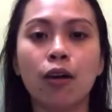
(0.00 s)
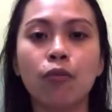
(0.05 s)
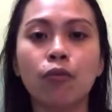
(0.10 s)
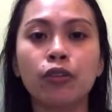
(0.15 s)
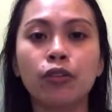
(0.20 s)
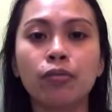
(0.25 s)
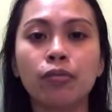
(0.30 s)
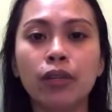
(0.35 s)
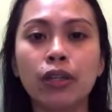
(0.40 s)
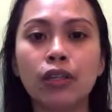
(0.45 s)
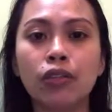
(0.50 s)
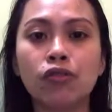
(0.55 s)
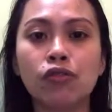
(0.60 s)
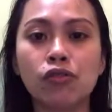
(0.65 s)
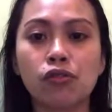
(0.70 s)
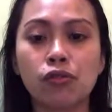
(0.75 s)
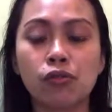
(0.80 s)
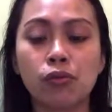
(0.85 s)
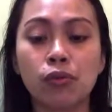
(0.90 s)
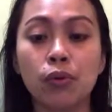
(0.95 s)
would be
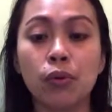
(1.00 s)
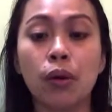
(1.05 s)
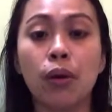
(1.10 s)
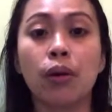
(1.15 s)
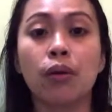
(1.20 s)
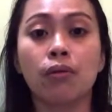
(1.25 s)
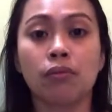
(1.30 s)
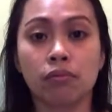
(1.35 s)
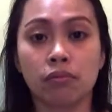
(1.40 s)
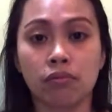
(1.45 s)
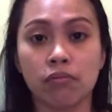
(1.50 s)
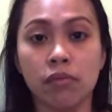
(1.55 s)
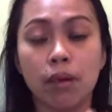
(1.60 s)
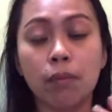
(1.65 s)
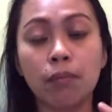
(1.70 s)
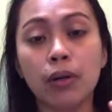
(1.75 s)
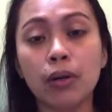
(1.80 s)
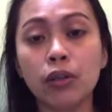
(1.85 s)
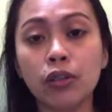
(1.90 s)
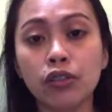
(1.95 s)
to,
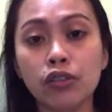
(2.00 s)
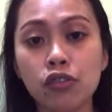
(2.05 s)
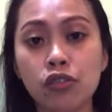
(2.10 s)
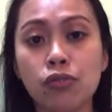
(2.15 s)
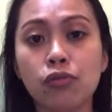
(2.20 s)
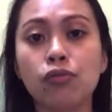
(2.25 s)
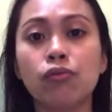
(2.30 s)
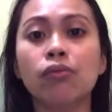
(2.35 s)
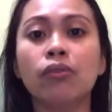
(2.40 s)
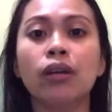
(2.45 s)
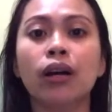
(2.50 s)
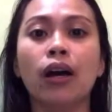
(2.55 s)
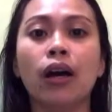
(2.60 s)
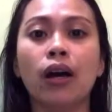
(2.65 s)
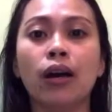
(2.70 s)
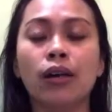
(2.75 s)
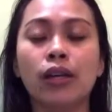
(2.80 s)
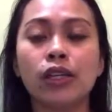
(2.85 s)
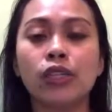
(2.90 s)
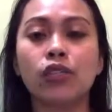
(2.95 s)
number two,
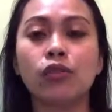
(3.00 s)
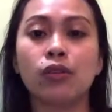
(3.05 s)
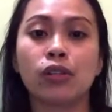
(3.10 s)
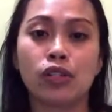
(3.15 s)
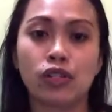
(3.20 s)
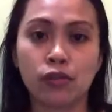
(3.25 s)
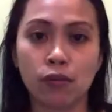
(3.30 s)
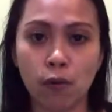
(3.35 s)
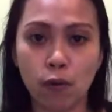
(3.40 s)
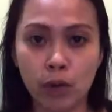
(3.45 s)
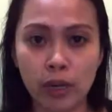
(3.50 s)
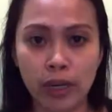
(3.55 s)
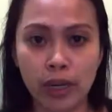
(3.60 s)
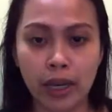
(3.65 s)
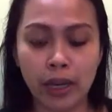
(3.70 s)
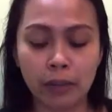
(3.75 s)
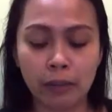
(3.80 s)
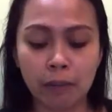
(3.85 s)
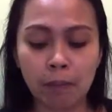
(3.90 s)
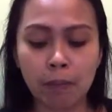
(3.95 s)
is to
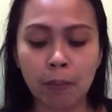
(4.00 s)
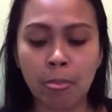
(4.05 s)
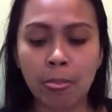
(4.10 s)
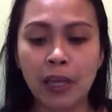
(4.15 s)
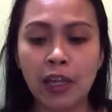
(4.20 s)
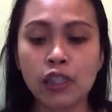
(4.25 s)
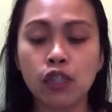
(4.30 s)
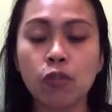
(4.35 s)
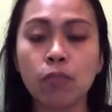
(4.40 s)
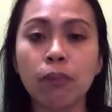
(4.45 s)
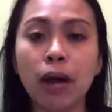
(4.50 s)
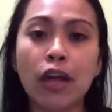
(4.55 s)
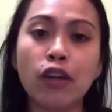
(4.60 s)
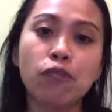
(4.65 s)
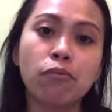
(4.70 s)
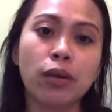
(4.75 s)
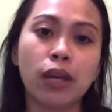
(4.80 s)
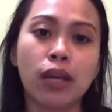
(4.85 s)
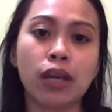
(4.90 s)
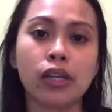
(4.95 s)
exfoliate. So
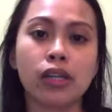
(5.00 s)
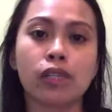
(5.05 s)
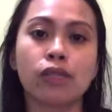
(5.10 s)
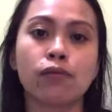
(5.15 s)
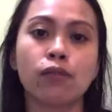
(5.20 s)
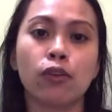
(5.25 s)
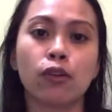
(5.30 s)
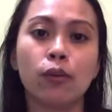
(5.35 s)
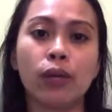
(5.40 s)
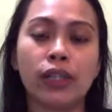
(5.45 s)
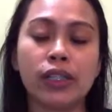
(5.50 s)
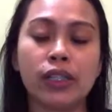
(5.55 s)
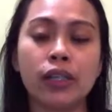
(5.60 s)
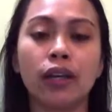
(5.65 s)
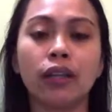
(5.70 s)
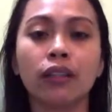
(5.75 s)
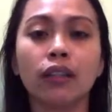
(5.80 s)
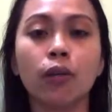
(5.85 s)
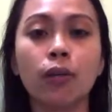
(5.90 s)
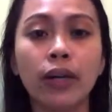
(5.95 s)
paano mag-exfoliate?
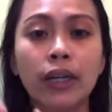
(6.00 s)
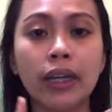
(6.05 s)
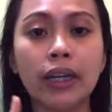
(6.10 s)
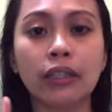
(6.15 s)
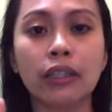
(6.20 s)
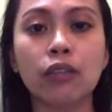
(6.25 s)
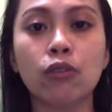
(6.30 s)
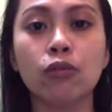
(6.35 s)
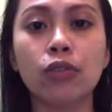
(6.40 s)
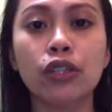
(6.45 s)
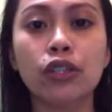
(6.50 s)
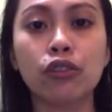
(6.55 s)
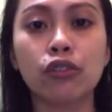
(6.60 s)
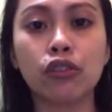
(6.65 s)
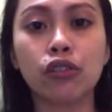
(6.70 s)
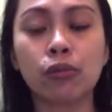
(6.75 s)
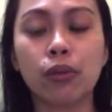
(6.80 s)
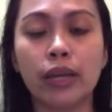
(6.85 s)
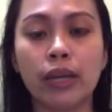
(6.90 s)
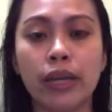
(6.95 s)
Sa katawan natin, we
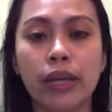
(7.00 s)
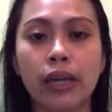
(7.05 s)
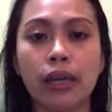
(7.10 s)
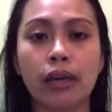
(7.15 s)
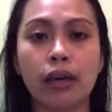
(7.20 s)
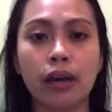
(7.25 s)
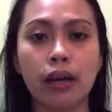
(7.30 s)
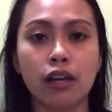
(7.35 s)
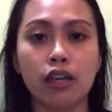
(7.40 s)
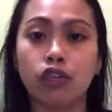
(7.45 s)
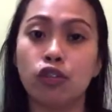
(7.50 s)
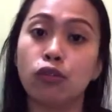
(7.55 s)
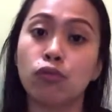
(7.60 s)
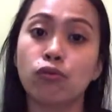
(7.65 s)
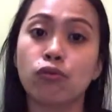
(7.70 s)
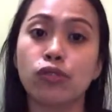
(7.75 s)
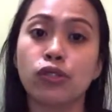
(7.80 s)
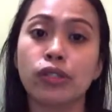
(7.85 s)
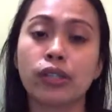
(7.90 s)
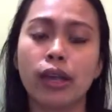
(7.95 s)
usually
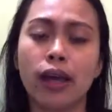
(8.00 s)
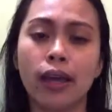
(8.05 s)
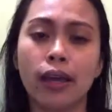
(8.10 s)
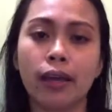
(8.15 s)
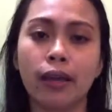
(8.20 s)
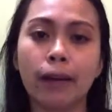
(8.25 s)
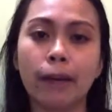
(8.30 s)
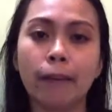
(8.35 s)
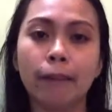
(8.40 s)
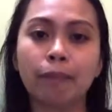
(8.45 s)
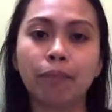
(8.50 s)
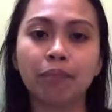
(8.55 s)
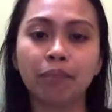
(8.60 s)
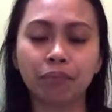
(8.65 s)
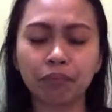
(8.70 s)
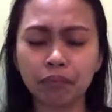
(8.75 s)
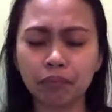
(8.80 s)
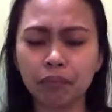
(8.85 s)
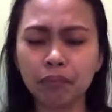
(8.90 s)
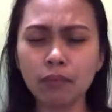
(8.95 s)
use like
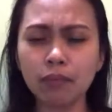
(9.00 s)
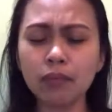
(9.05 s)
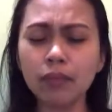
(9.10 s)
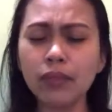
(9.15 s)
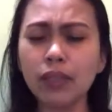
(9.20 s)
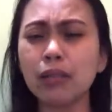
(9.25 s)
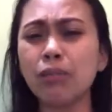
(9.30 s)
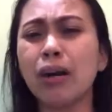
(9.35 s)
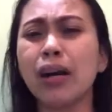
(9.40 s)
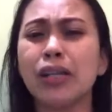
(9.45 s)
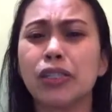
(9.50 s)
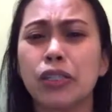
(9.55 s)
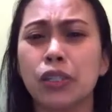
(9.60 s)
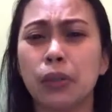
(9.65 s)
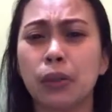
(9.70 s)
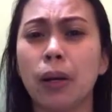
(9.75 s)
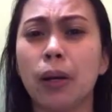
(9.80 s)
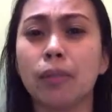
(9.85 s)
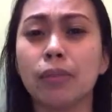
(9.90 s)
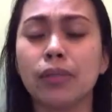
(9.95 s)
mga
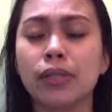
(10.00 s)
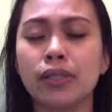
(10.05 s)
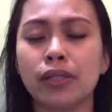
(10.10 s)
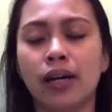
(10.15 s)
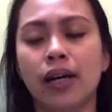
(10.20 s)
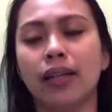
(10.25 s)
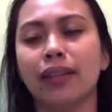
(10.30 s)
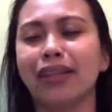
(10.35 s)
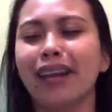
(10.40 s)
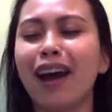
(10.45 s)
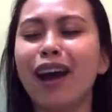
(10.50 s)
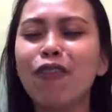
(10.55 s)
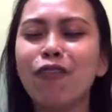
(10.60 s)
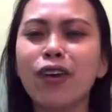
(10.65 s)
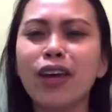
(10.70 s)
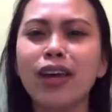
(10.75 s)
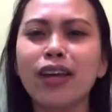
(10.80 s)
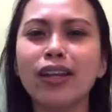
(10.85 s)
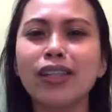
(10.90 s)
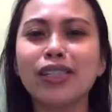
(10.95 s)
scrubs,
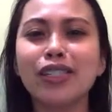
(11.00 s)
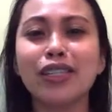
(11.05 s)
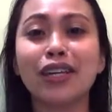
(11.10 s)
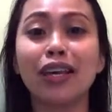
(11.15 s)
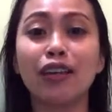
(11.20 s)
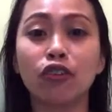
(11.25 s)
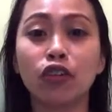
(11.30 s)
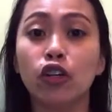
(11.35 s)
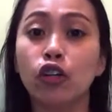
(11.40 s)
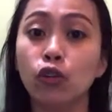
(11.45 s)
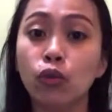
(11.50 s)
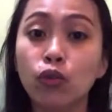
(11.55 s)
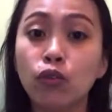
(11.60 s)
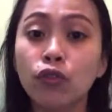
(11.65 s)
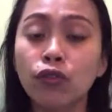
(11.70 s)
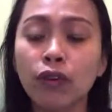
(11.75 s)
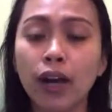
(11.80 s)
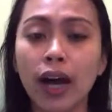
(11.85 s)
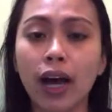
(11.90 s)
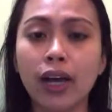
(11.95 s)
towels, gano,
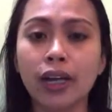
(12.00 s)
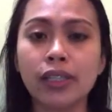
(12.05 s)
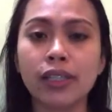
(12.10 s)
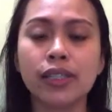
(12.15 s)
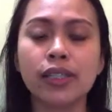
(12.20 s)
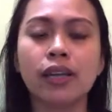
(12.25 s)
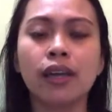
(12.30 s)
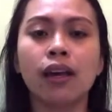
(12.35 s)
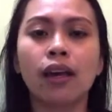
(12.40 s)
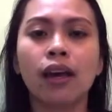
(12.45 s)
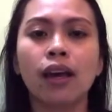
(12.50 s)
lufas.